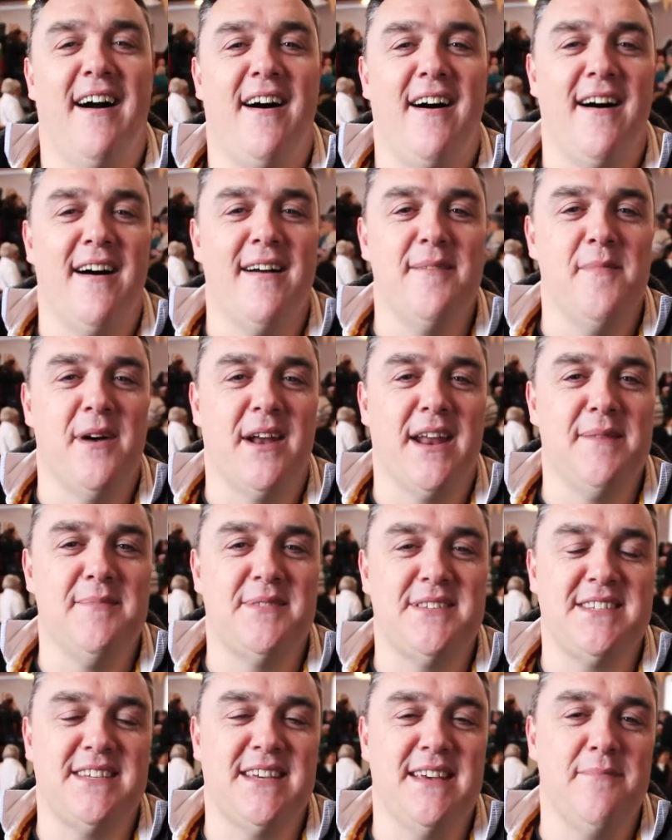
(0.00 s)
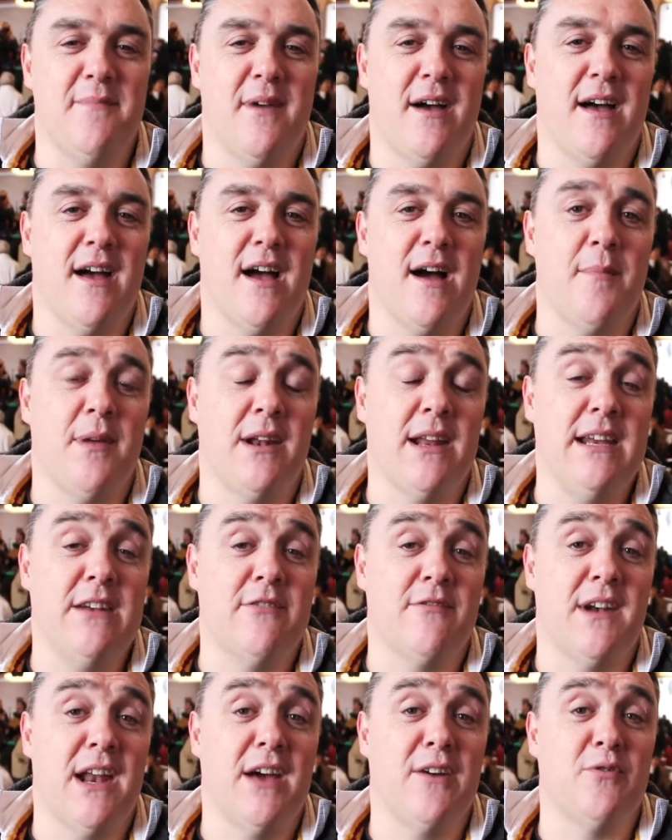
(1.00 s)
Hi, my name's Tim. I'm the
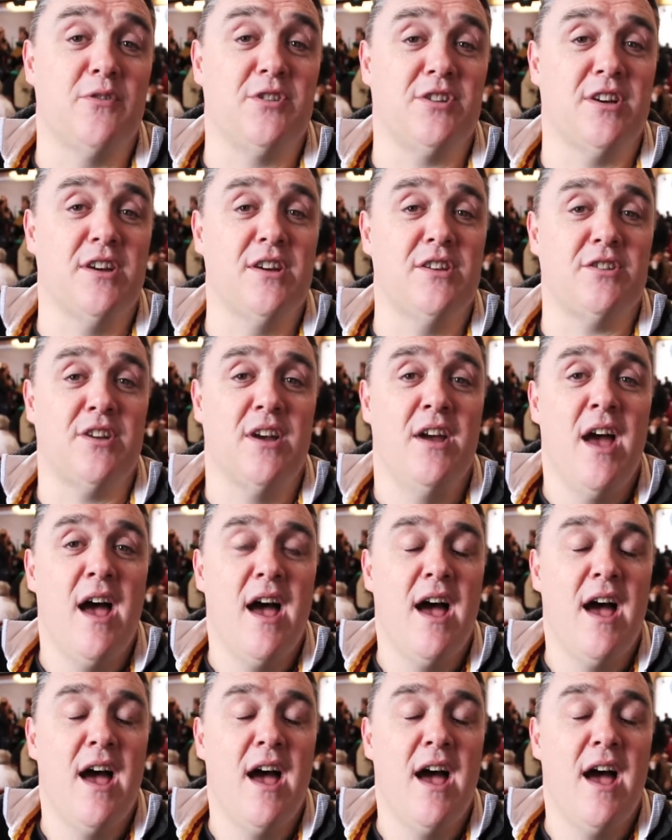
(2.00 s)
leader of a local church.